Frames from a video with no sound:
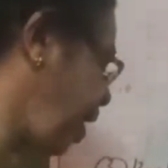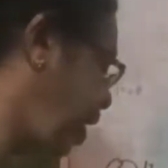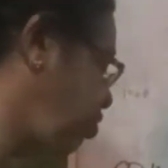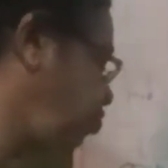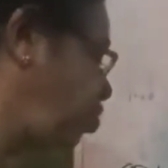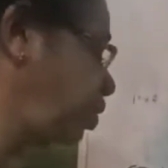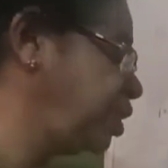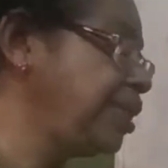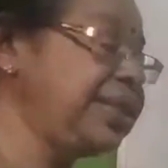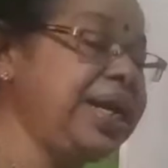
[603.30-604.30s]
and
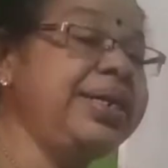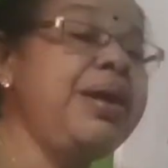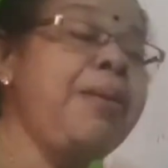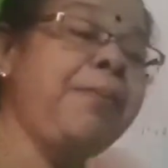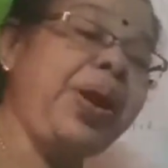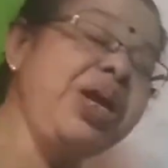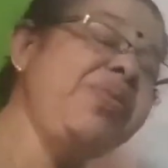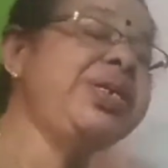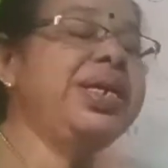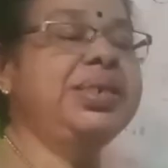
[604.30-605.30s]
fourth is that
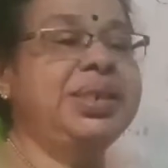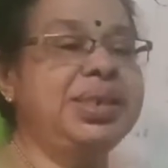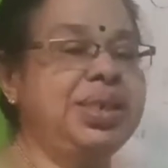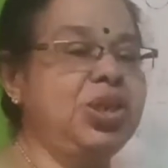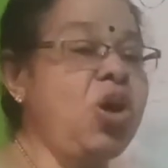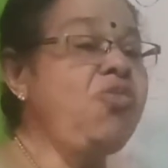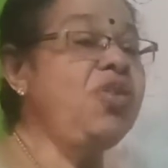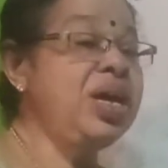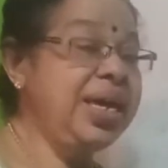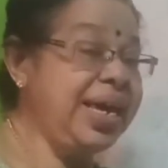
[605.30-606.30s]
privatization
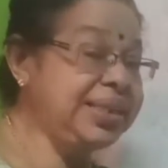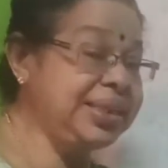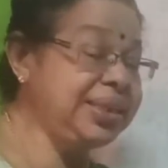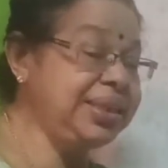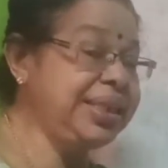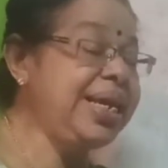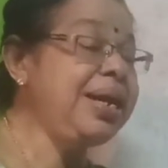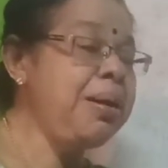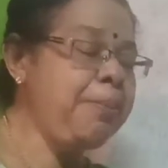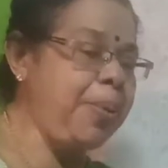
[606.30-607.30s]
of
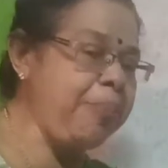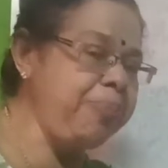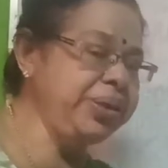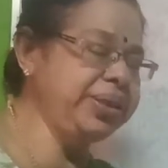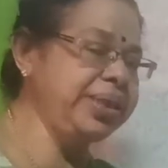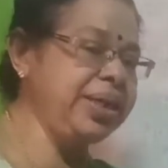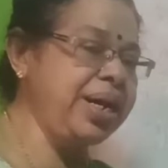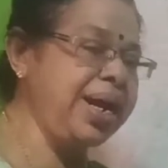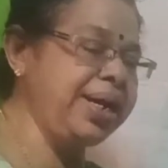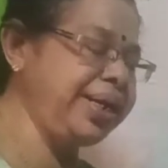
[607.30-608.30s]
existing public
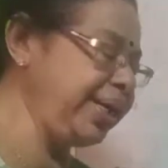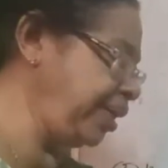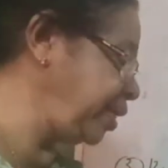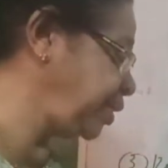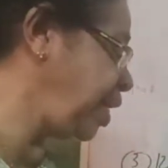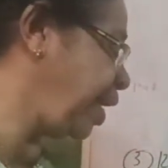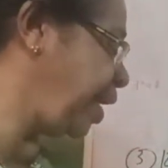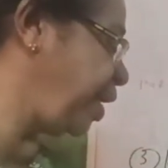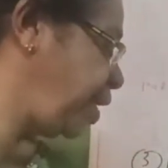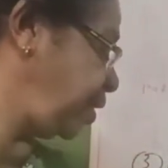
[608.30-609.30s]
sector undertakings,
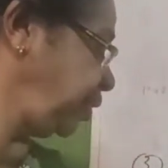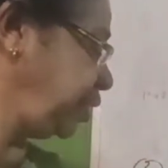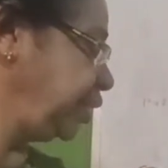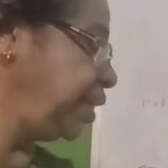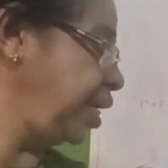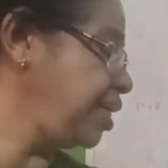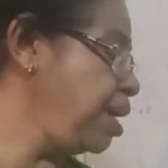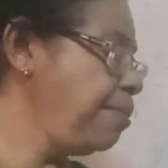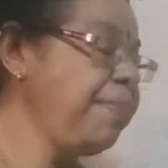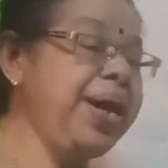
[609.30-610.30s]
and last is
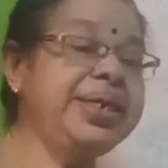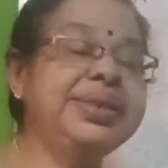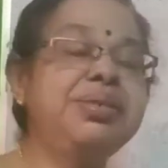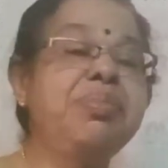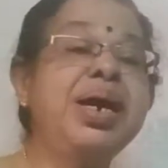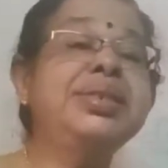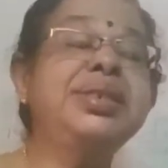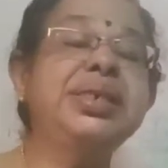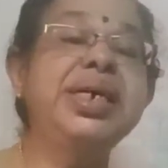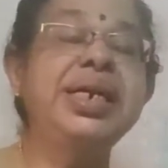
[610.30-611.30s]
that
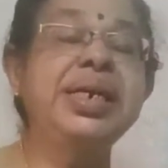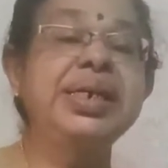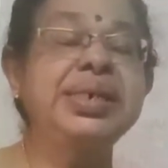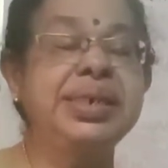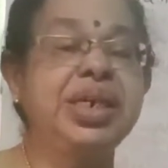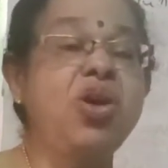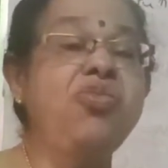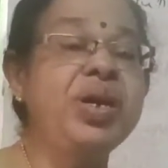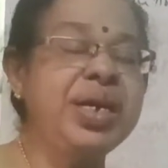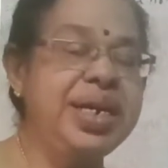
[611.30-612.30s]
maximize the generation
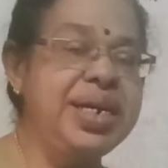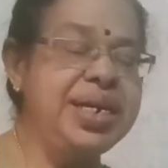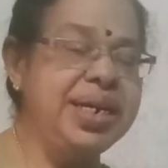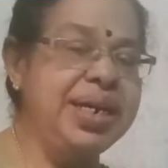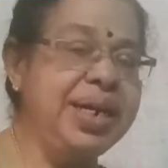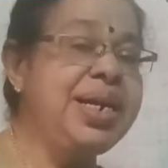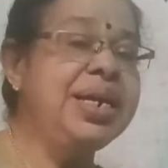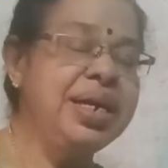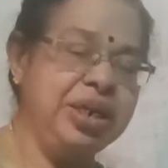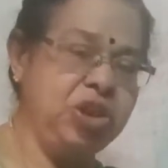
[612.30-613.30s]
of internal
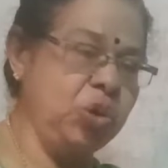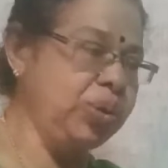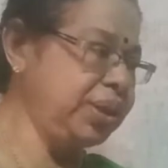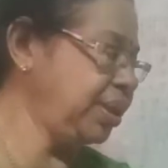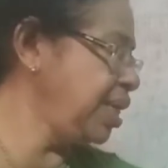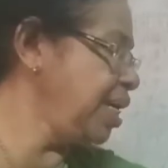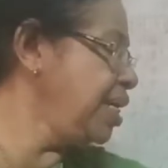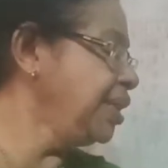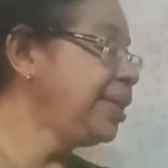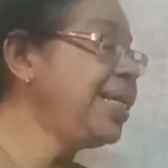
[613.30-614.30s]
resources.
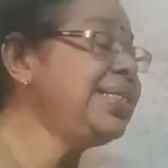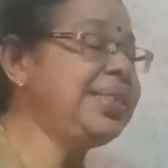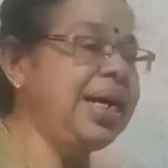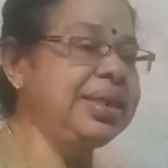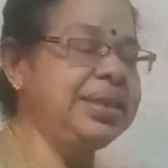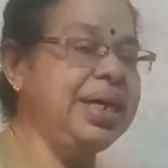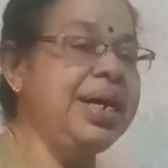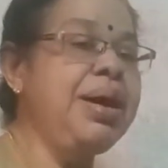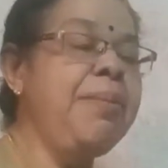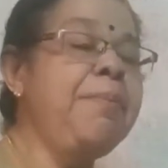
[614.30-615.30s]
These are
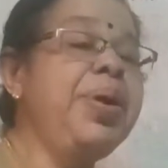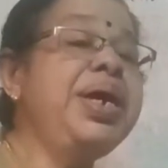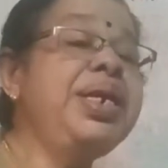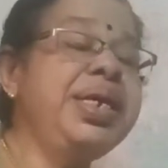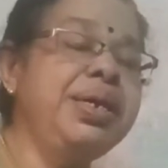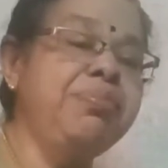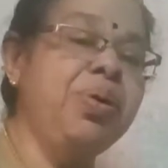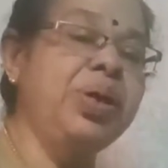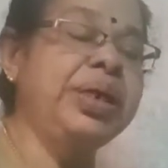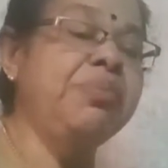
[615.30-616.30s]
the main
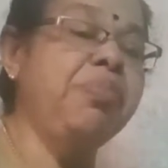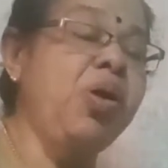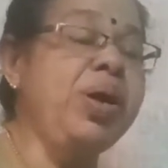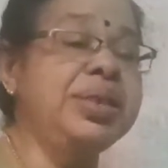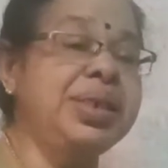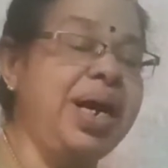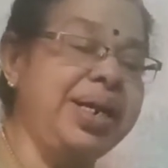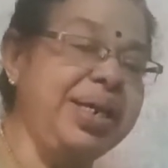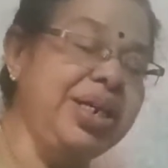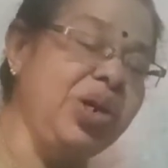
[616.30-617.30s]
important points
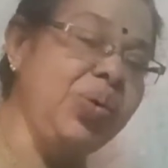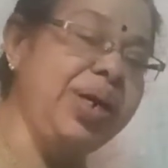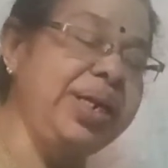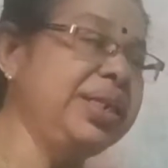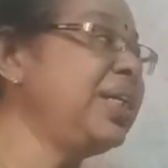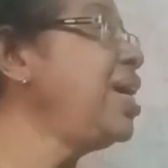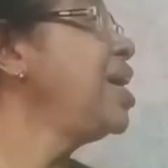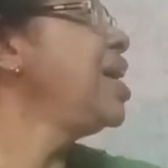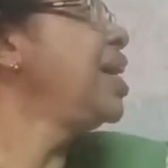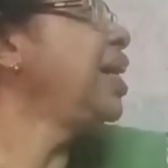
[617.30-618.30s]
are included in
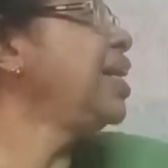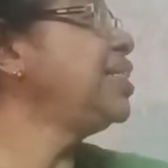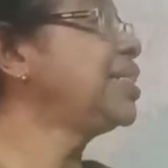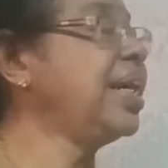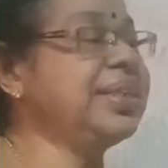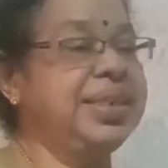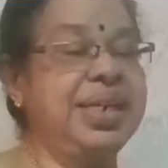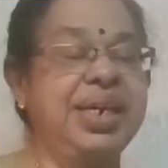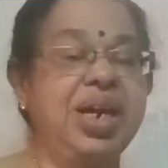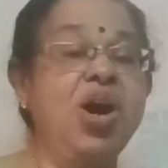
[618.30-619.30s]
the
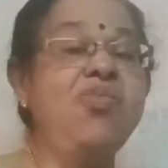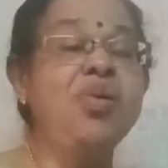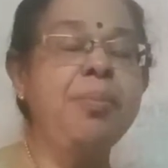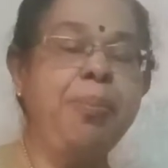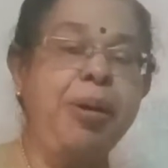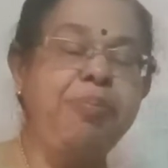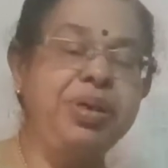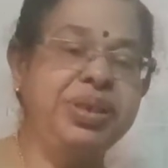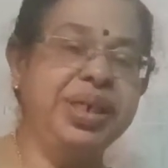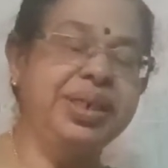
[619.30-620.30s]
restructuring of
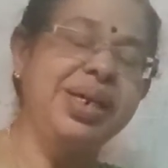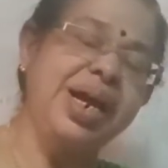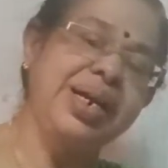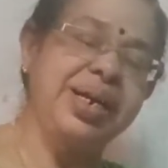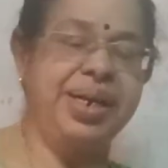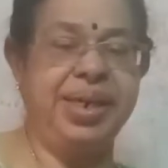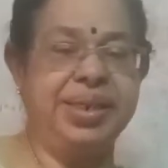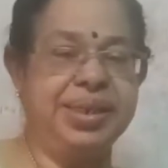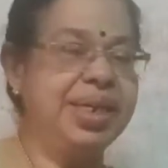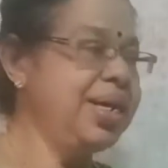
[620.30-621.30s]
public sector
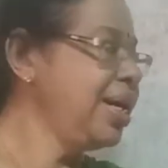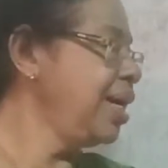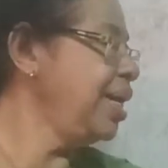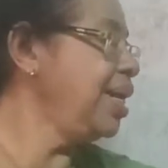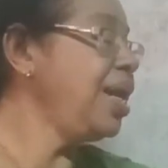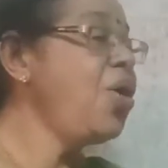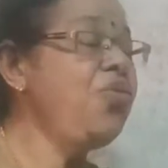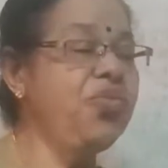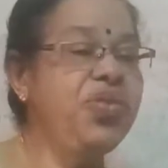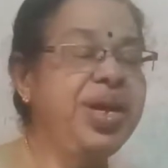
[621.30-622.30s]
undertakings.
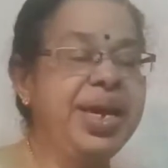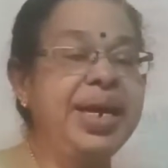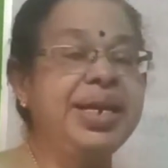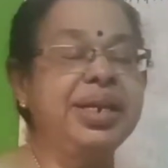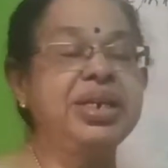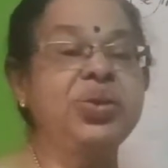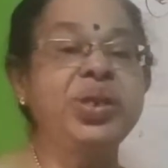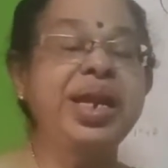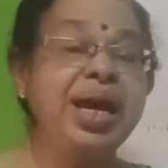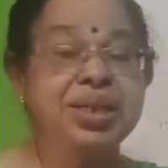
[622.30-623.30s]
Now we enter into
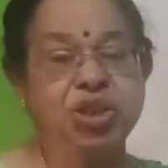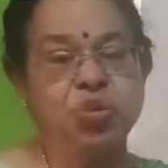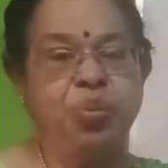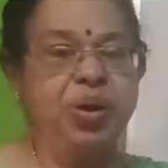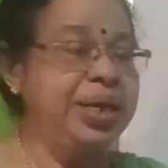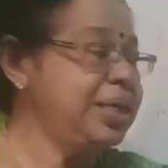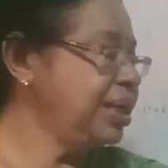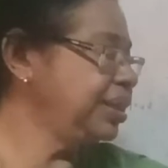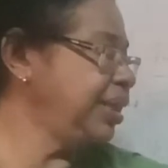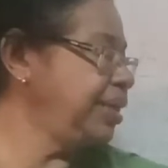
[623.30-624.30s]
the last point,
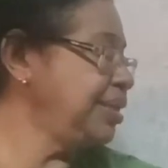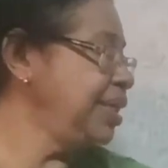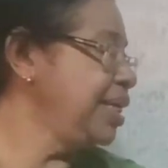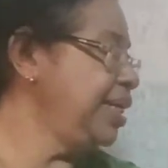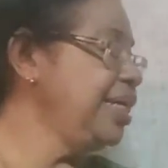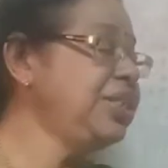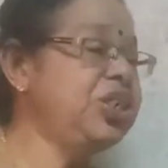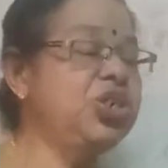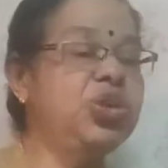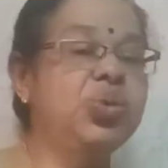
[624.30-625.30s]
that is
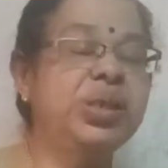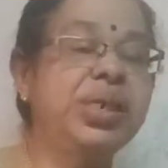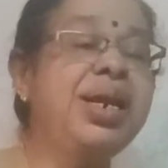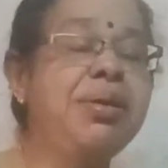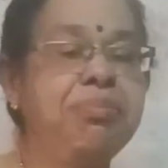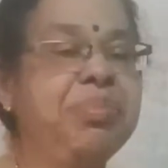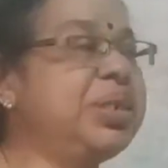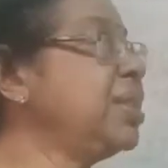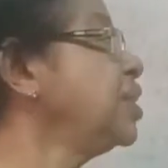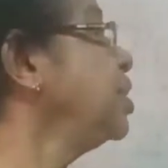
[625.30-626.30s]
institutional
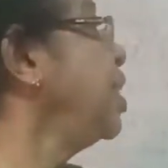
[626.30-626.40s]
measures.